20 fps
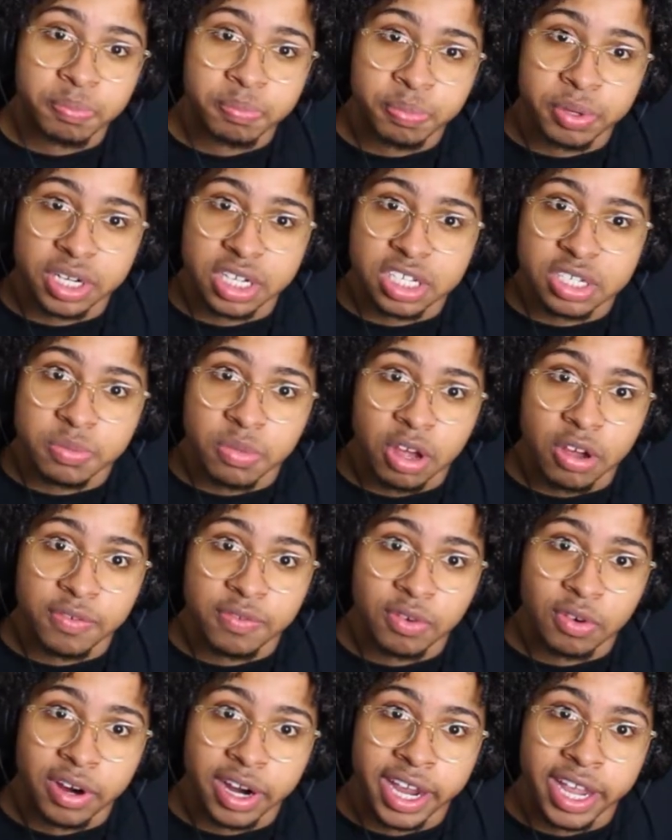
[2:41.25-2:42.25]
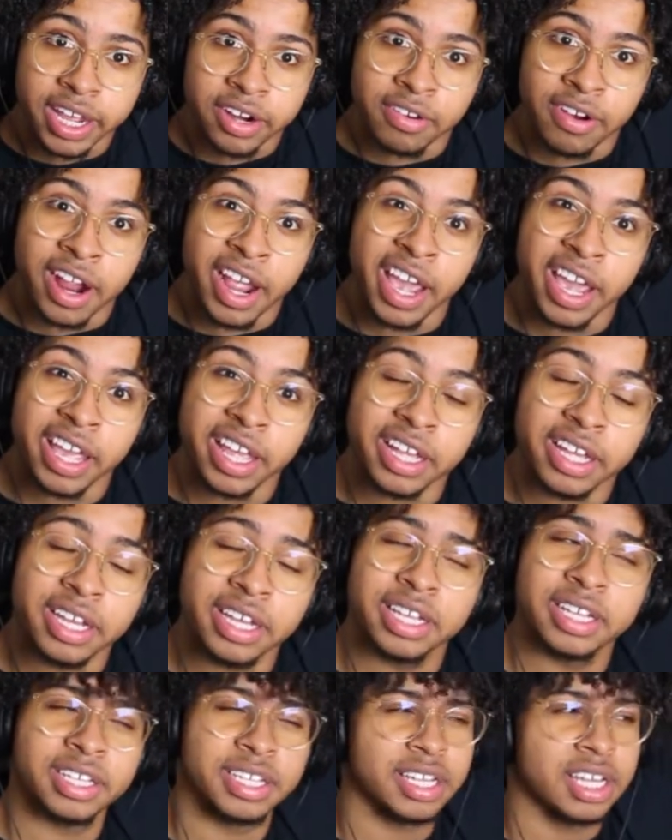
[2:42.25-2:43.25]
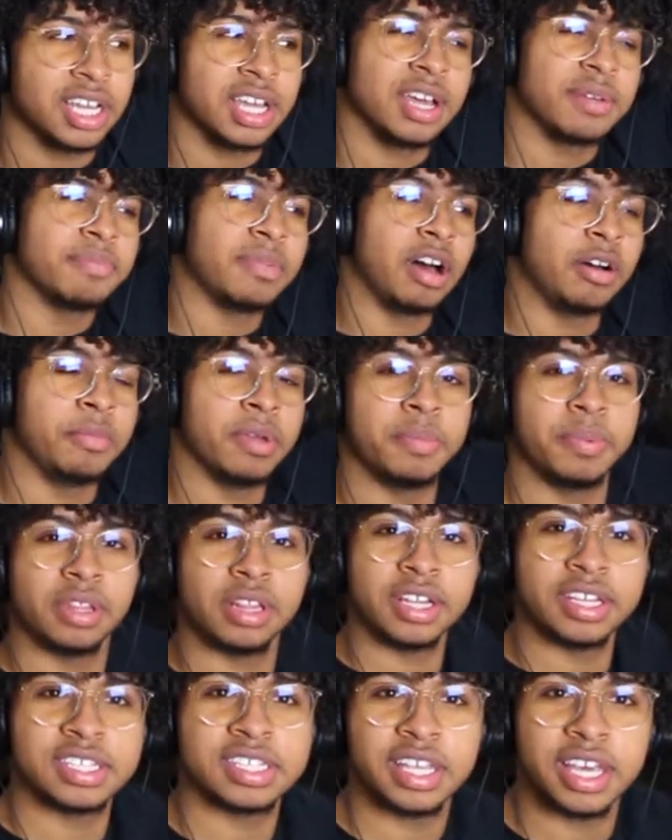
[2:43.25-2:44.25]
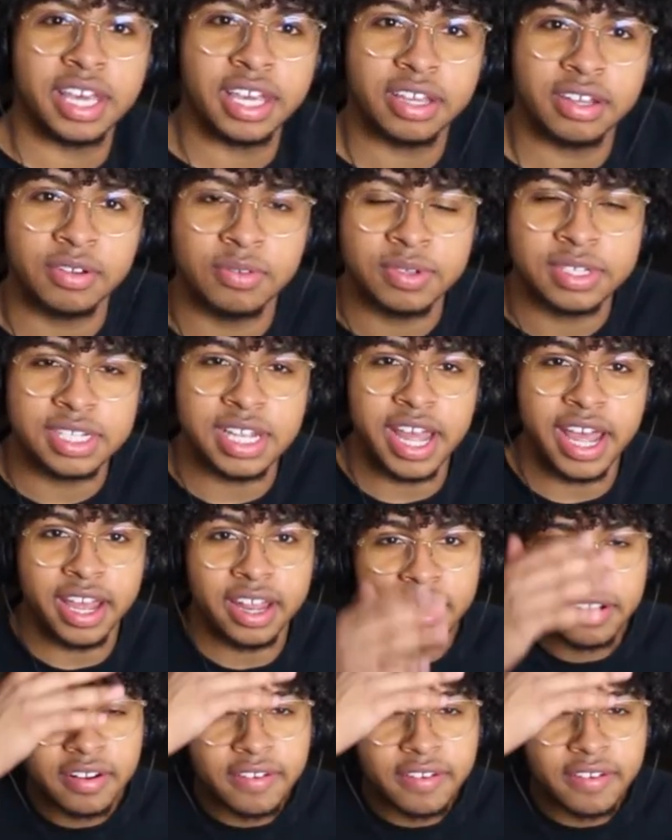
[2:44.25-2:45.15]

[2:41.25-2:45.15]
pretty small forehead, right? About maybe, let's say, what's that?